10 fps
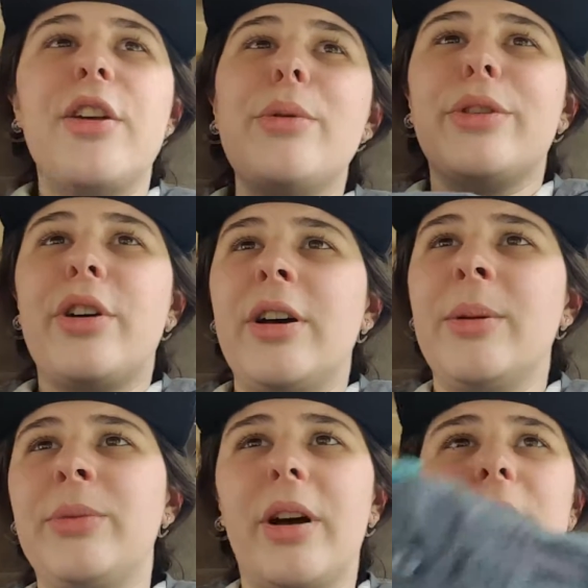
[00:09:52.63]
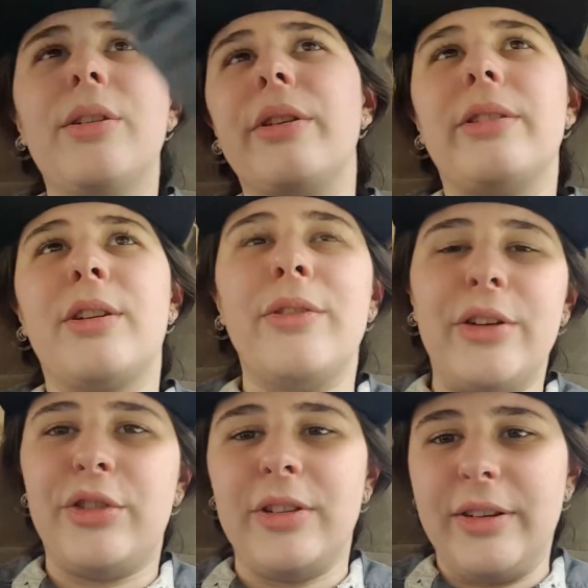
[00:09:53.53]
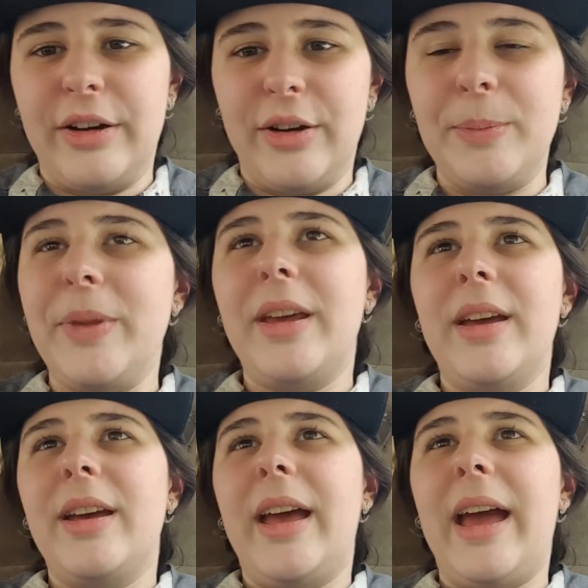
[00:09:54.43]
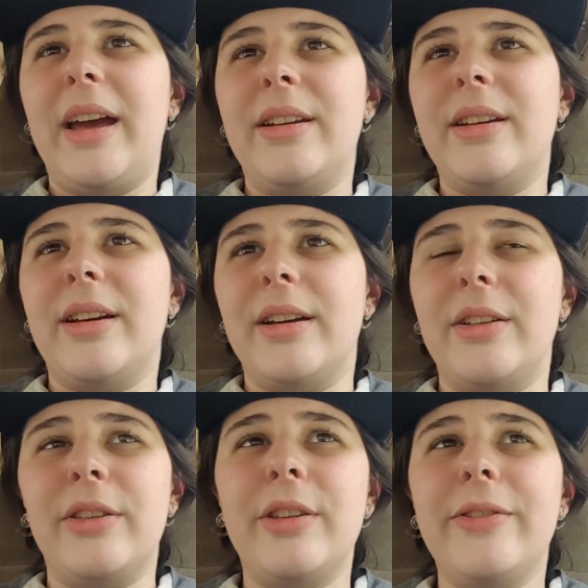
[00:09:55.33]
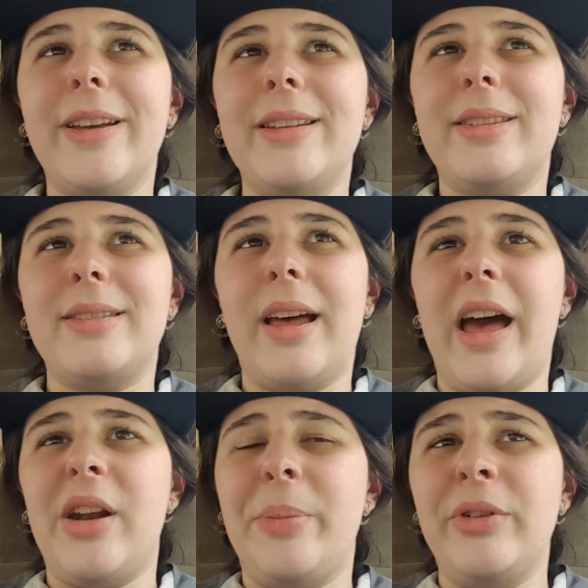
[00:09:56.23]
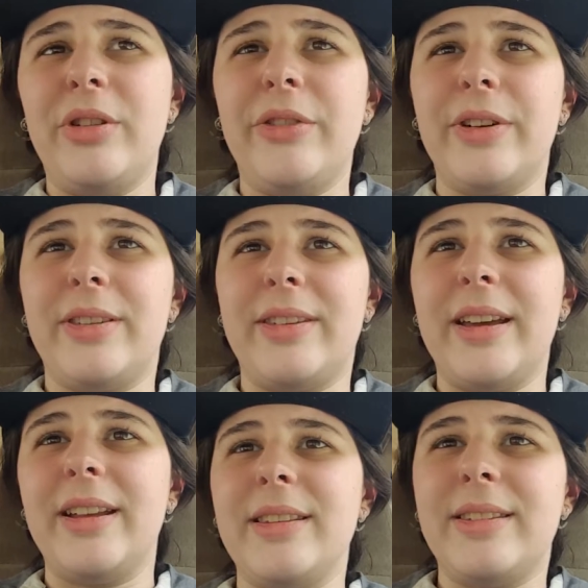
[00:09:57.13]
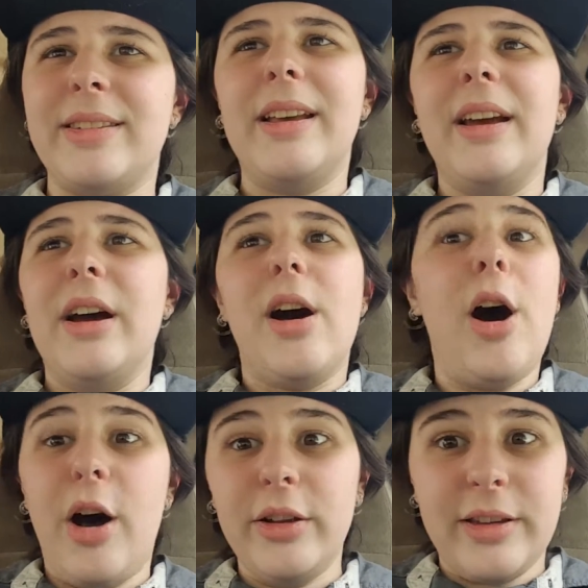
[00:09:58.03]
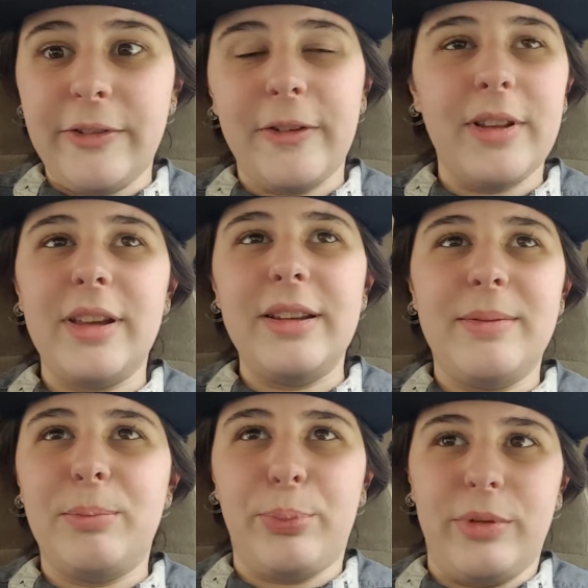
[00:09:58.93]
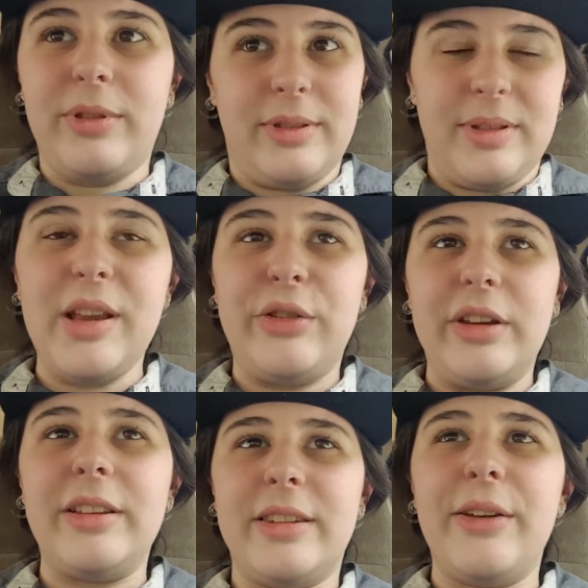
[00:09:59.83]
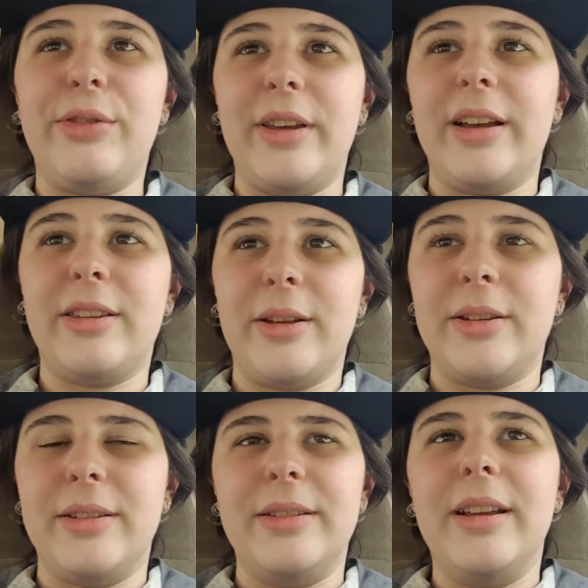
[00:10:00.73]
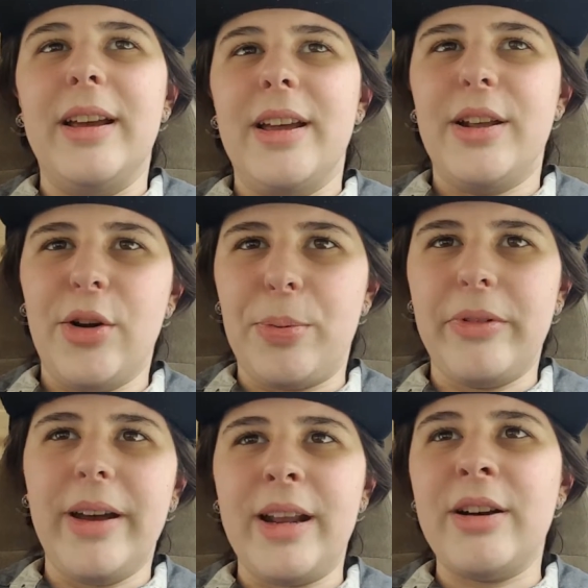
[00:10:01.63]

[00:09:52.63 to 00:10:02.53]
There was condoms all over this convention center. And, this event had a bunch of different stands all definitely teaching safe sex and, providing